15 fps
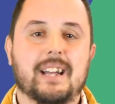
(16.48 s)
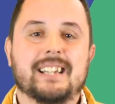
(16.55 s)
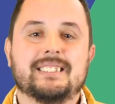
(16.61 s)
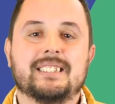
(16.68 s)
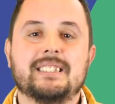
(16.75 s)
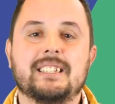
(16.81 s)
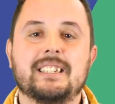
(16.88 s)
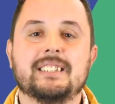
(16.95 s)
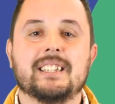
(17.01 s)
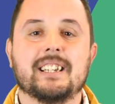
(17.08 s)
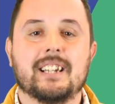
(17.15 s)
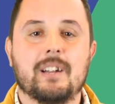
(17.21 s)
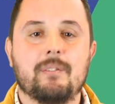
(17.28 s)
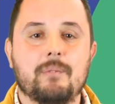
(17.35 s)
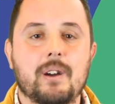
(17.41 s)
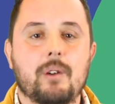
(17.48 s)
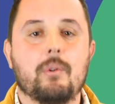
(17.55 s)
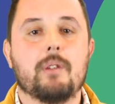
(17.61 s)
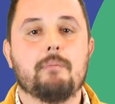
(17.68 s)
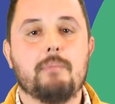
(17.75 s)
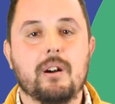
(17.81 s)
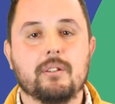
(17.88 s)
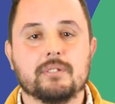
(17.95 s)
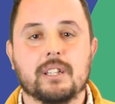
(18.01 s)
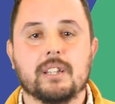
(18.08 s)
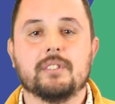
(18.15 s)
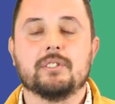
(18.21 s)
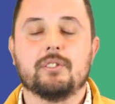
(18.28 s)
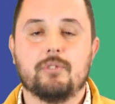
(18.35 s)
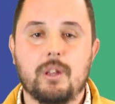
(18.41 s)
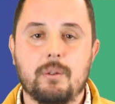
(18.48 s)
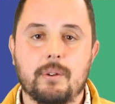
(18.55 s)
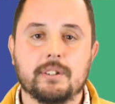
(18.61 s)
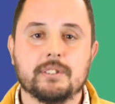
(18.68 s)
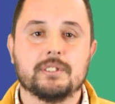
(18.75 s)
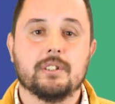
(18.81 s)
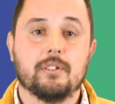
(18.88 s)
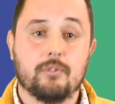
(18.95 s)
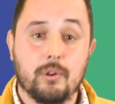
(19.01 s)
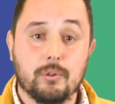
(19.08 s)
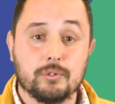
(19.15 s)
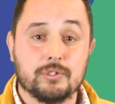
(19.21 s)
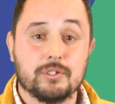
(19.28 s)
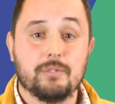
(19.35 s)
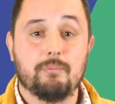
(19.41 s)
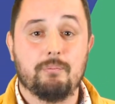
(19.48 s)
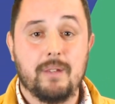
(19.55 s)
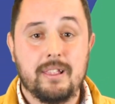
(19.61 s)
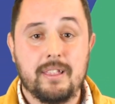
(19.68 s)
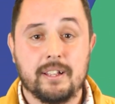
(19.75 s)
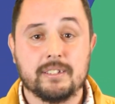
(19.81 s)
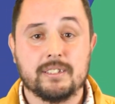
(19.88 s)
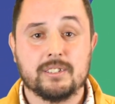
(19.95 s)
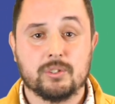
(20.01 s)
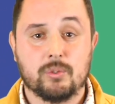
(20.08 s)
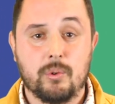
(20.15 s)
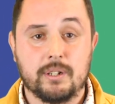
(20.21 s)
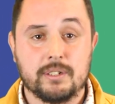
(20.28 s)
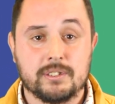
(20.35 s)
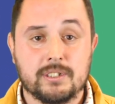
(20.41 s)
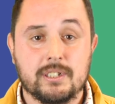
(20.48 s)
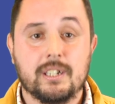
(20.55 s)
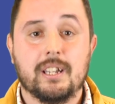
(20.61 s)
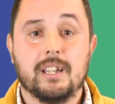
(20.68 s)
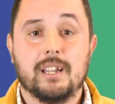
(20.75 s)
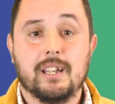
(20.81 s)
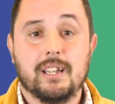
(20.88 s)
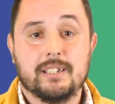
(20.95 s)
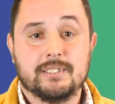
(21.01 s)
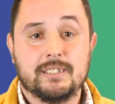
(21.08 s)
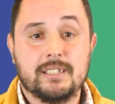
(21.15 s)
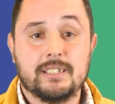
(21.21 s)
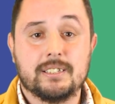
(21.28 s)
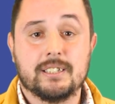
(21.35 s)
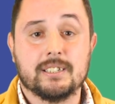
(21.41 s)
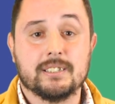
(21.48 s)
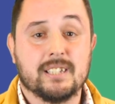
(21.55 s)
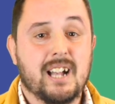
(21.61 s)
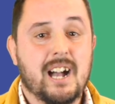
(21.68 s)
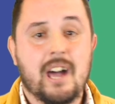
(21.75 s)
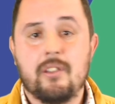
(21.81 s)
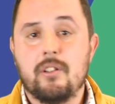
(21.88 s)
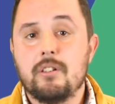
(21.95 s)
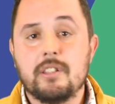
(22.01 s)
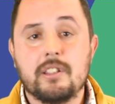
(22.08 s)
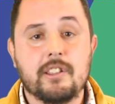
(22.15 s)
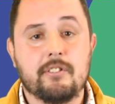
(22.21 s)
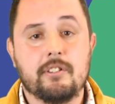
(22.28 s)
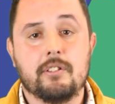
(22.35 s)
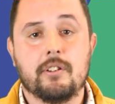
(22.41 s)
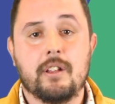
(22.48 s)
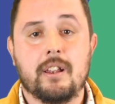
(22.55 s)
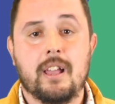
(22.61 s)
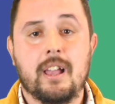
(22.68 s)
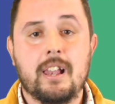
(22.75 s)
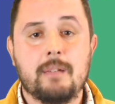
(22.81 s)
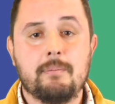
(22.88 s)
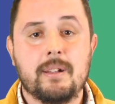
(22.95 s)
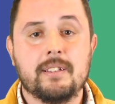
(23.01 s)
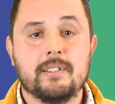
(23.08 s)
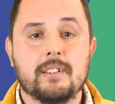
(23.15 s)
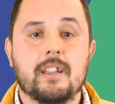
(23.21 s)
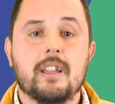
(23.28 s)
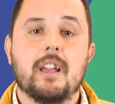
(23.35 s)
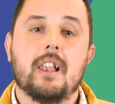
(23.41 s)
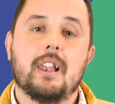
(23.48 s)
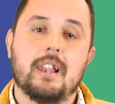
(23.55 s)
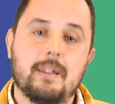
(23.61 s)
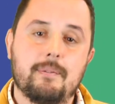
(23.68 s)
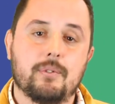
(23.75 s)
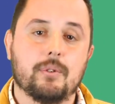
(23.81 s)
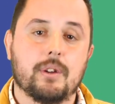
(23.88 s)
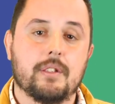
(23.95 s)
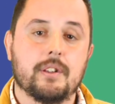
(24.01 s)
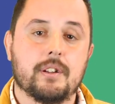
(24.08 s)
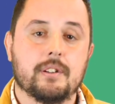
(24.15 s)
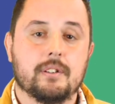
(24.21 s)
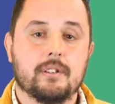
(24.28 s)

A city is a canvas where mountains, rivers, roads, buildings, squares, citizens and all the territorial elements live together.